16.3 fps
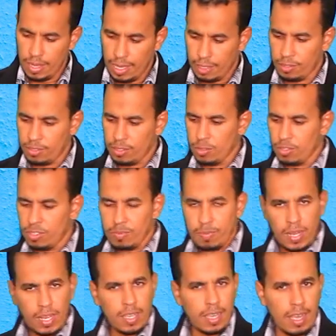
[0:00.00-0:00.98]
And so
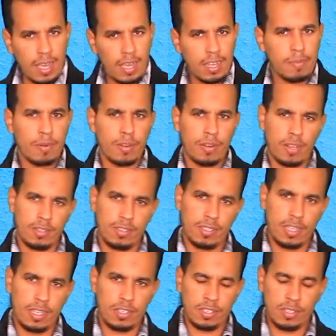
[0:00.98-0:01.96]
spelling and
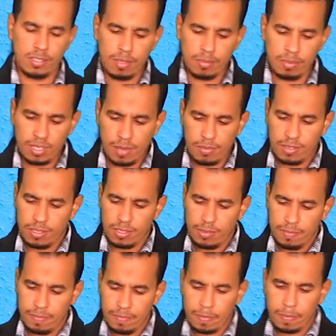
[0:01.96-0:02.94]
pronunciation. Sometimes
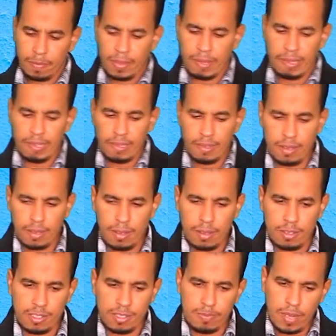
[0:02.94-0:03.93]

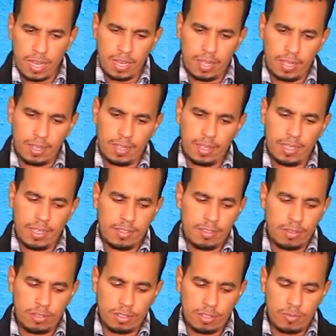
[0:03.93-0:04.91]
spelling is
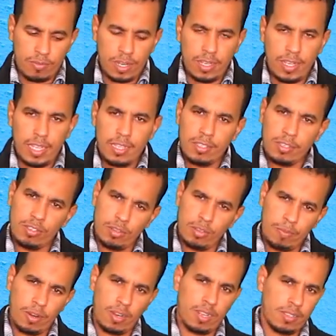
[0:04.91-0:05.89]
not related to
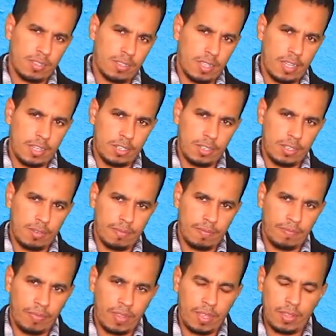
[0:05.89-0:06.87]
pronunciation.
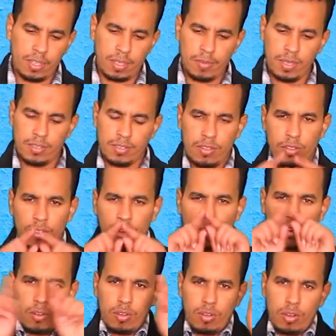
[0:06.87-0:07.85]
That means the
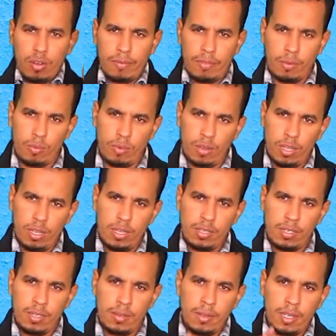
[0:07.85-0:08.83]
look of the
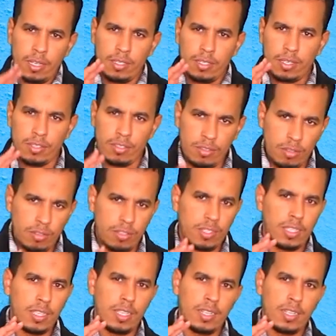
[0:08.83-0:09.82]
word does not
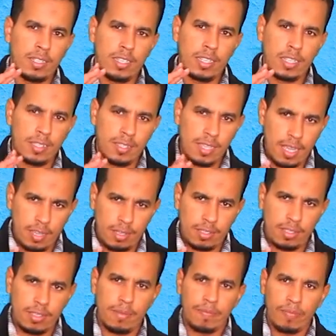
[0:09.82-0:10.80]

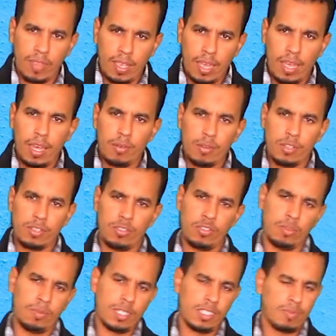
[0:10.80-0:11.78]
dictate how it
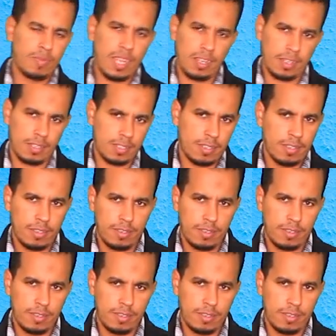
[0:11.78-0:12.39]
should be spelled.